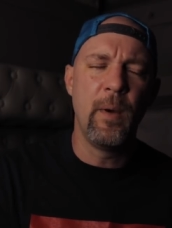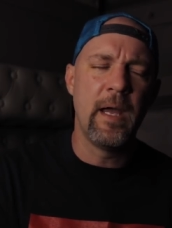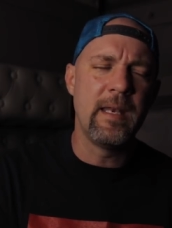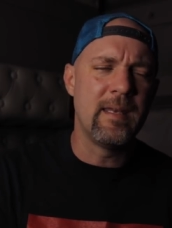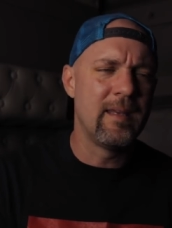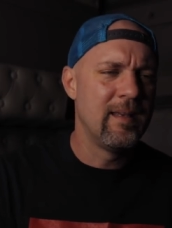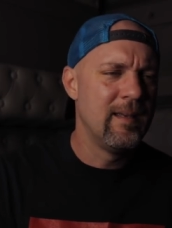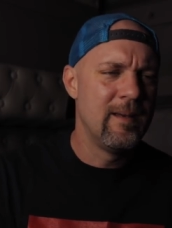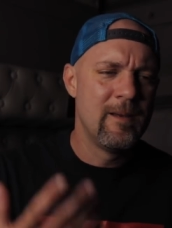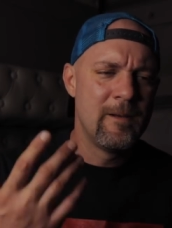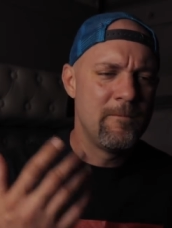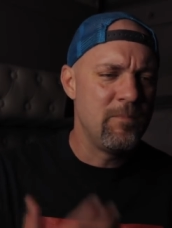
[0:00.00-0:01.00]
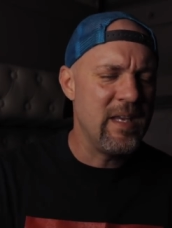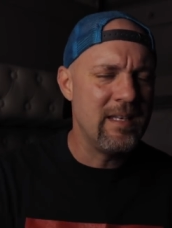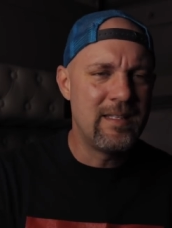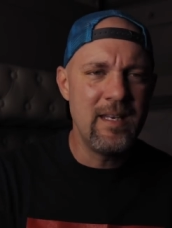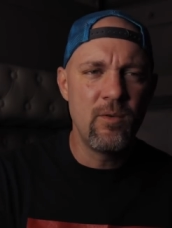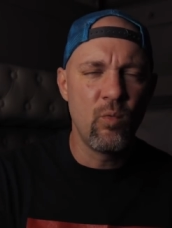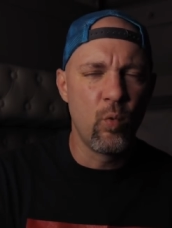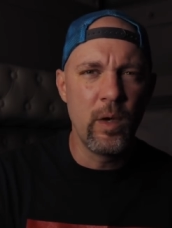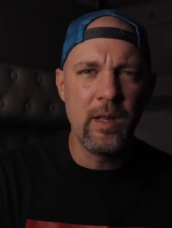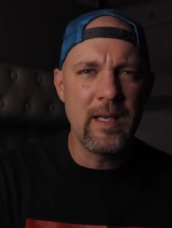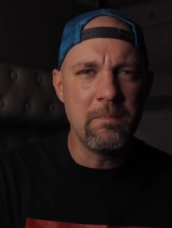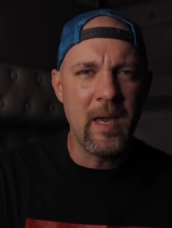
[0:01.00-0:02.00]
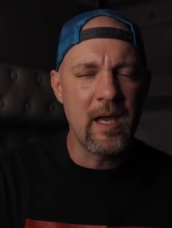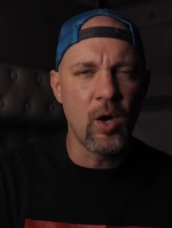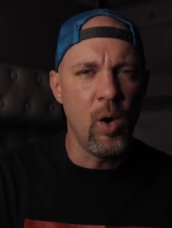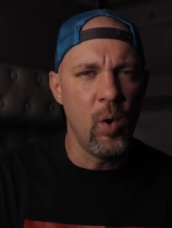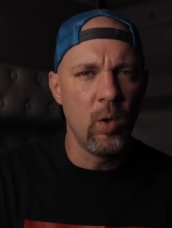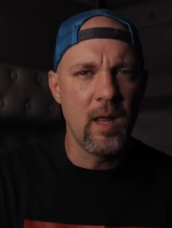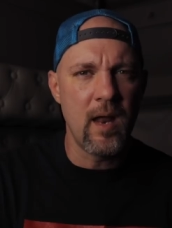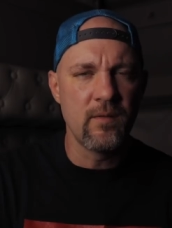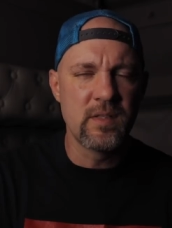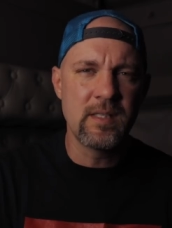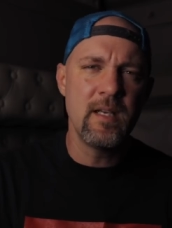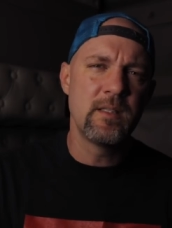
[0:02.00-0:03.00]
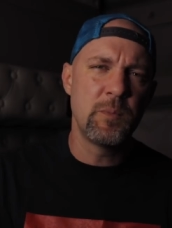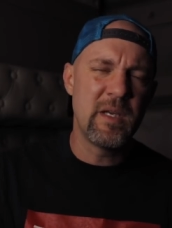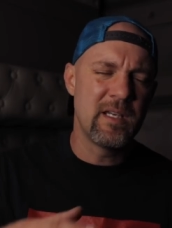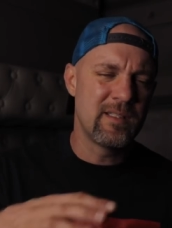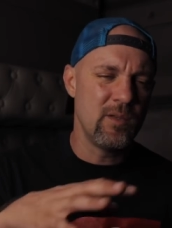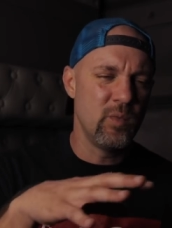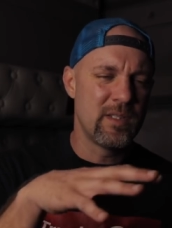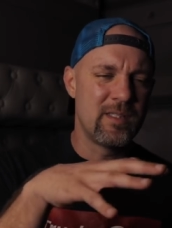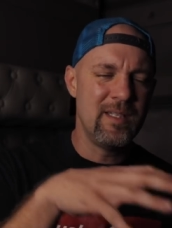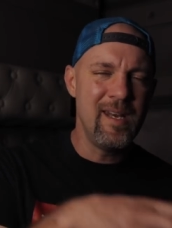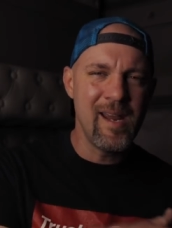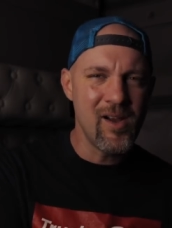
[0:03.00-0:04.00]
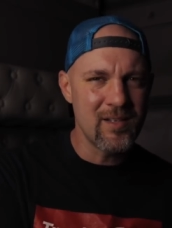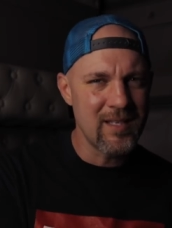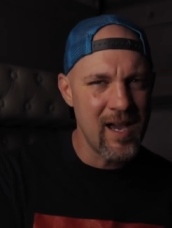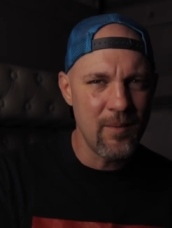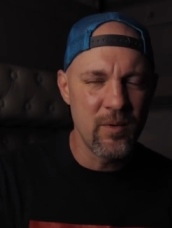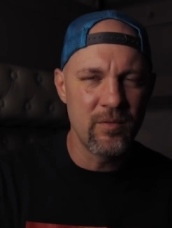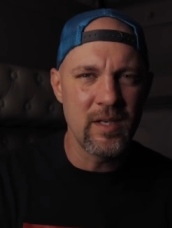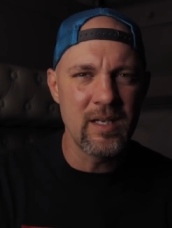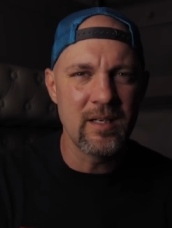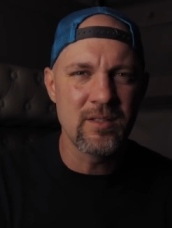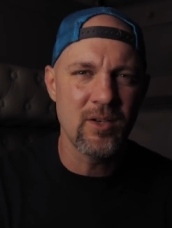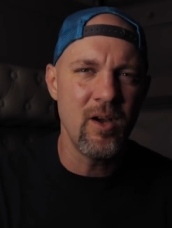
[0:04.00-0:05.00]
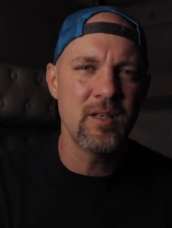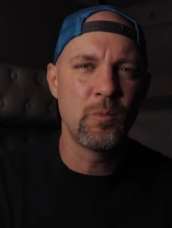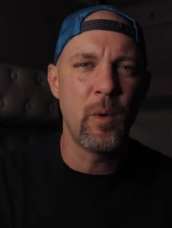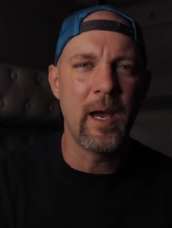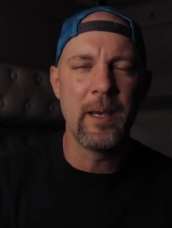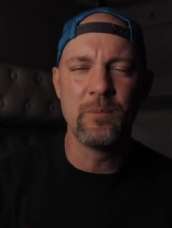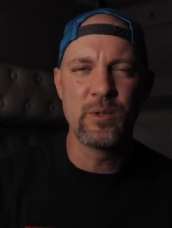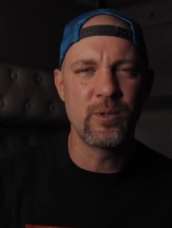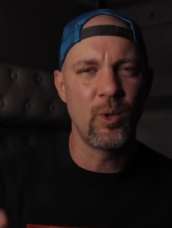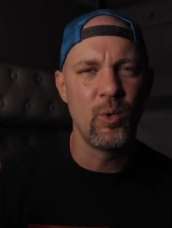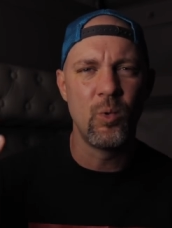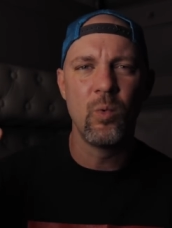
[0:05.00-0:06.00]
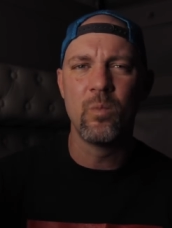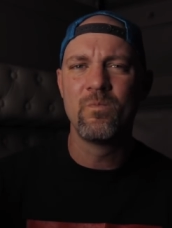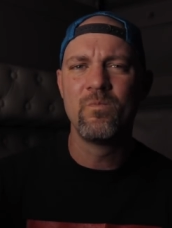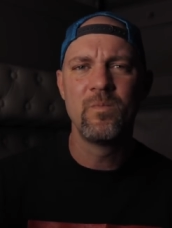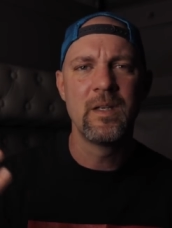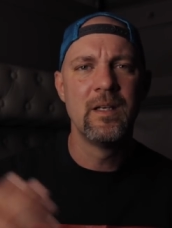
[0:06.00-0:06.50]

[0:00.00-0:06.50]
But it didn't really make a whole lot of sense because it was sitting on top of the exhaust pipe. So,